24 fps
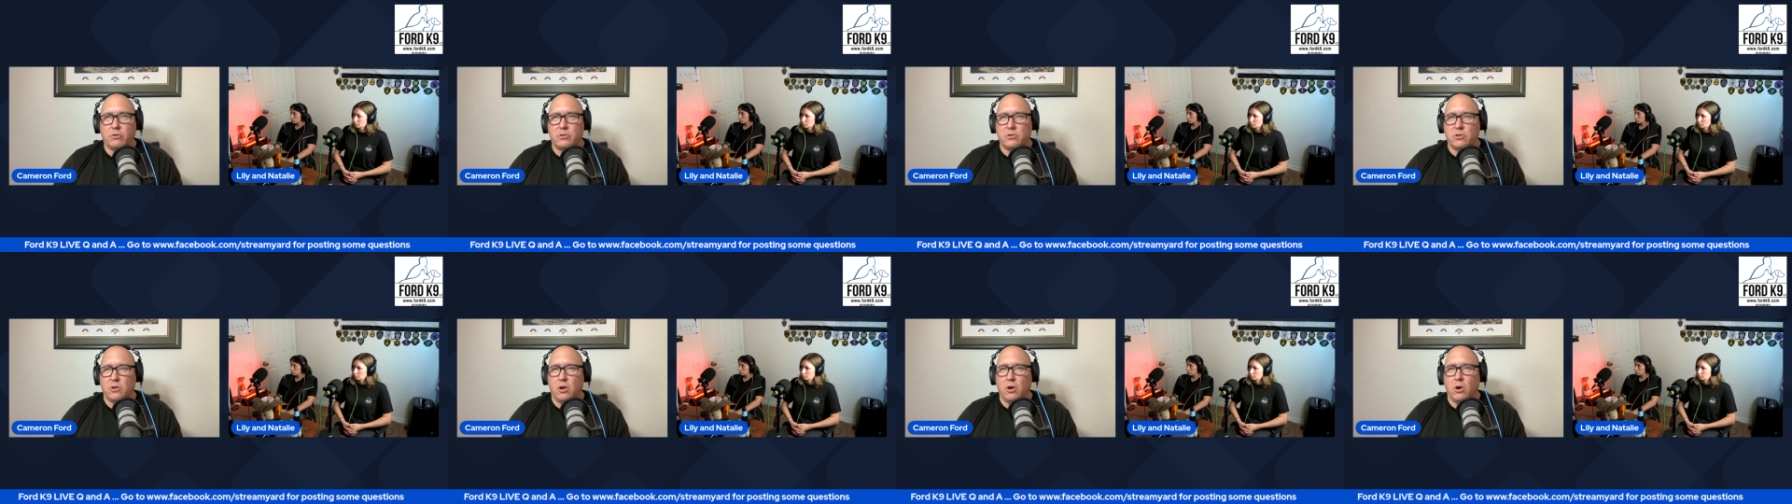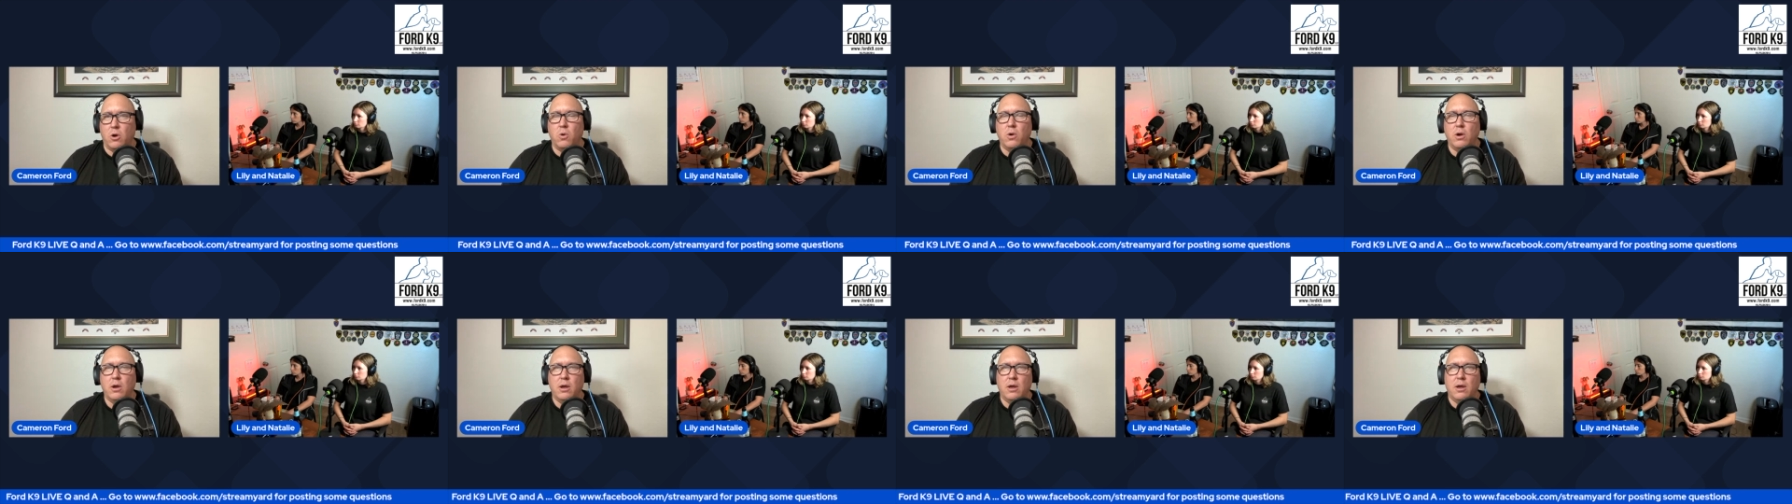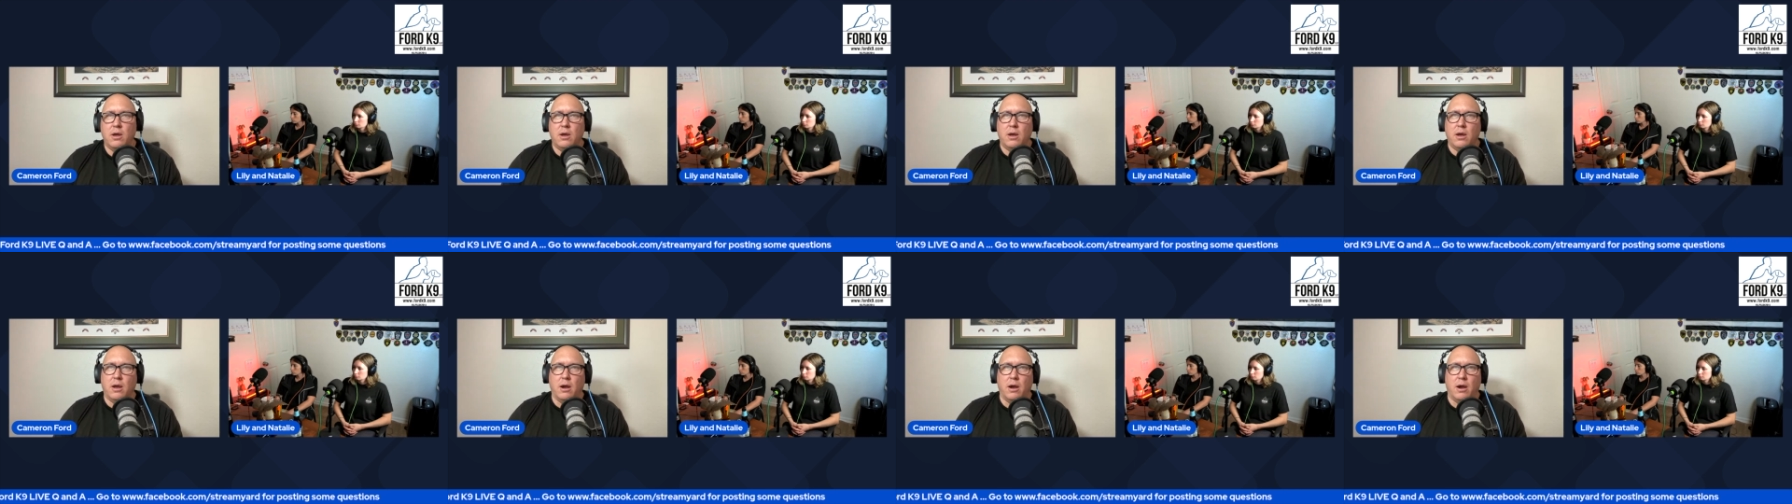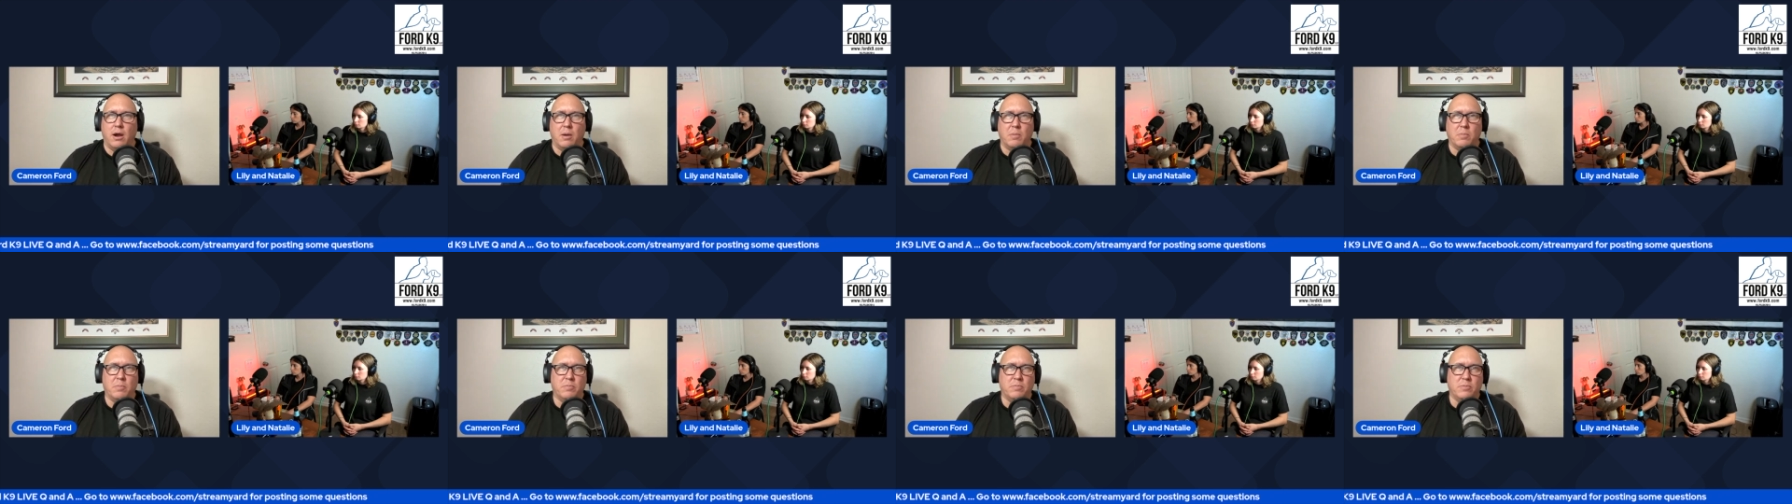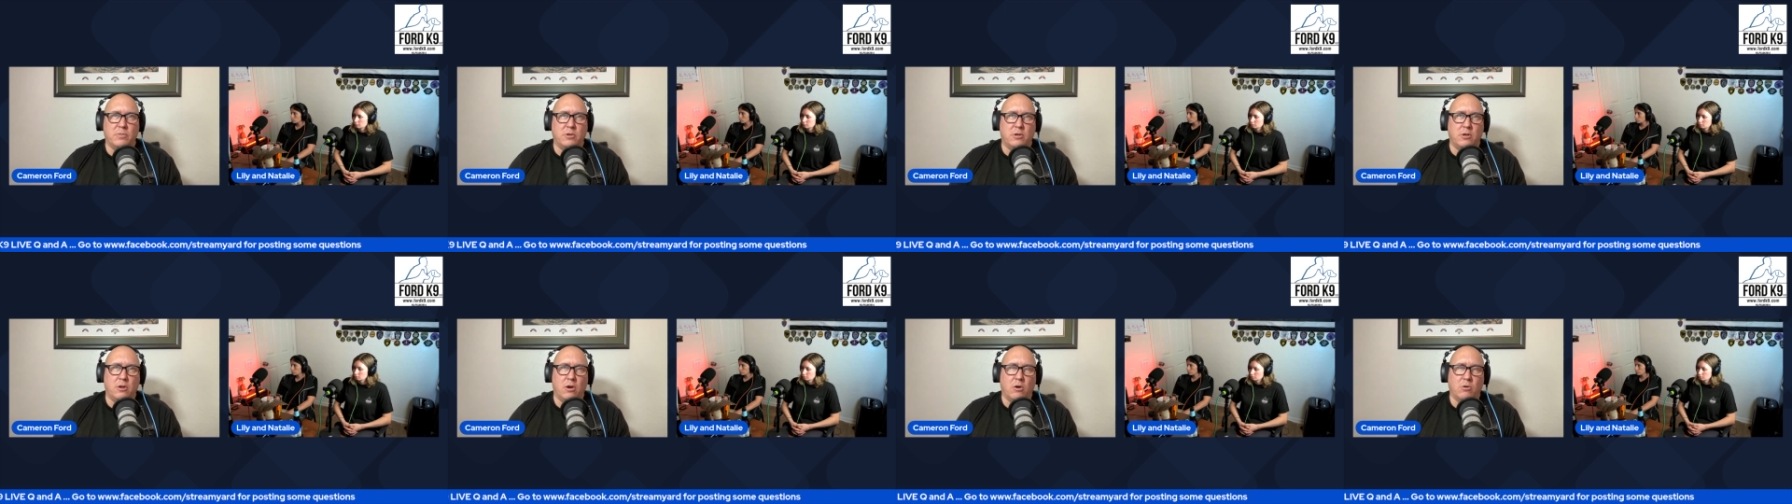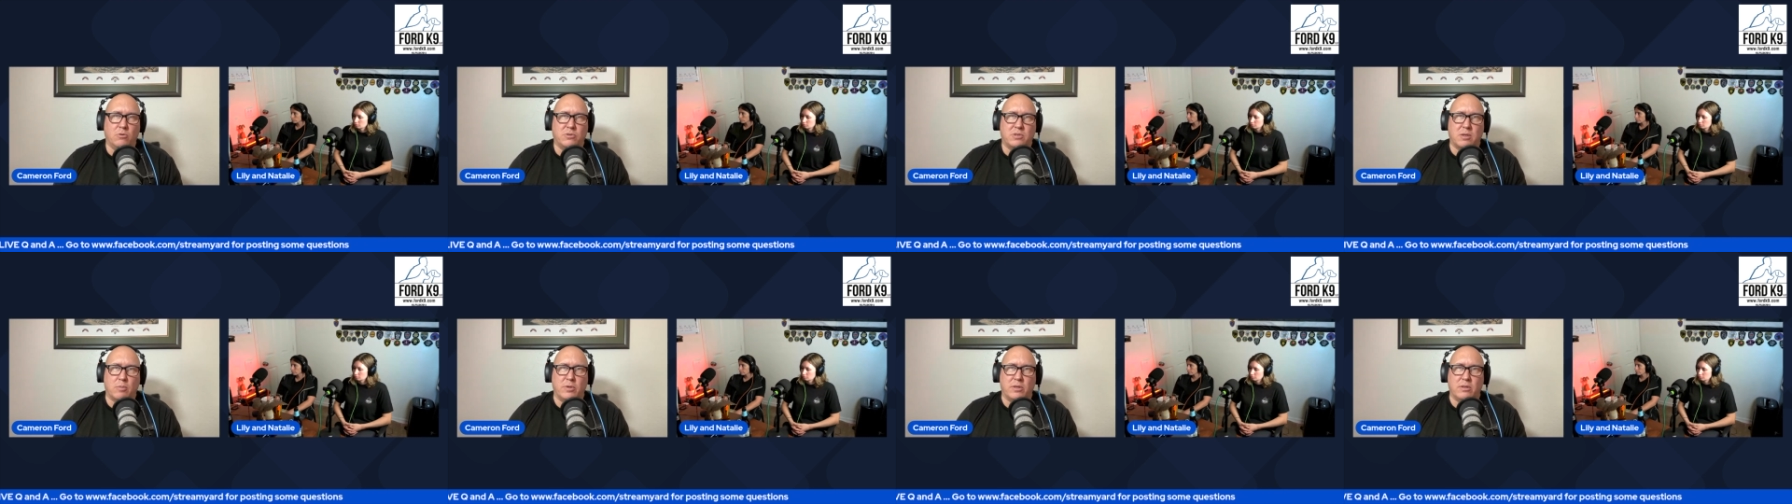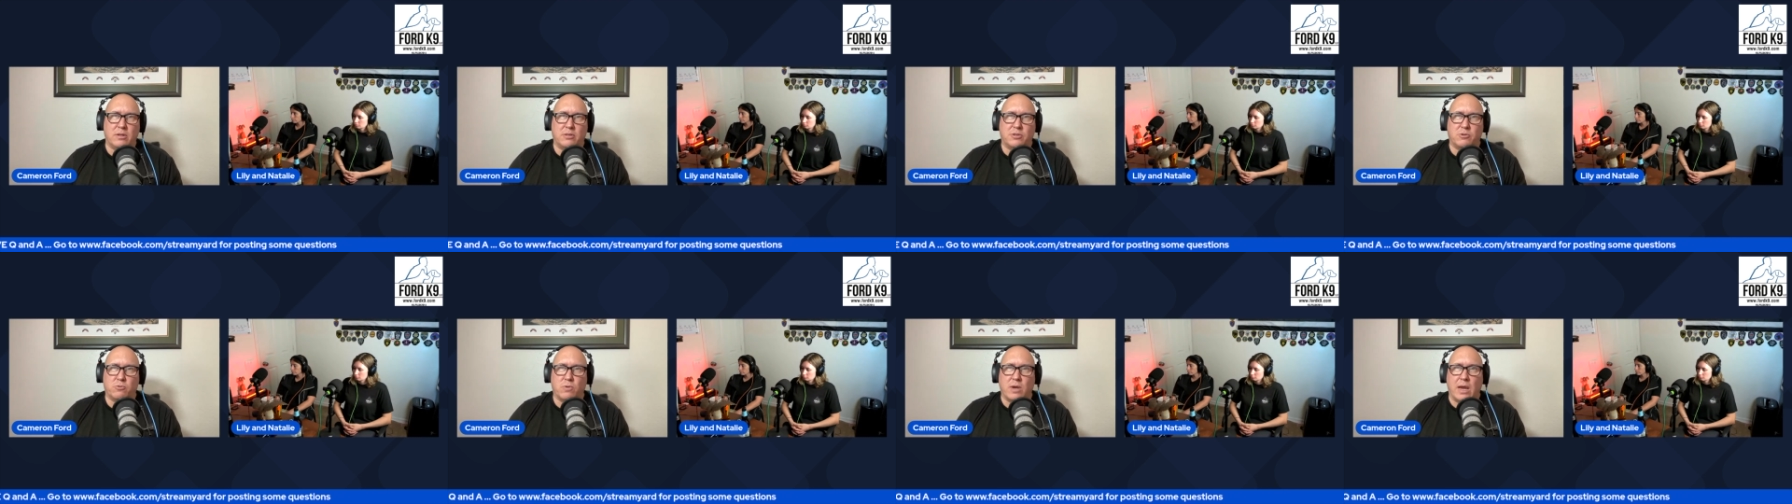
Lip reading: So Something that's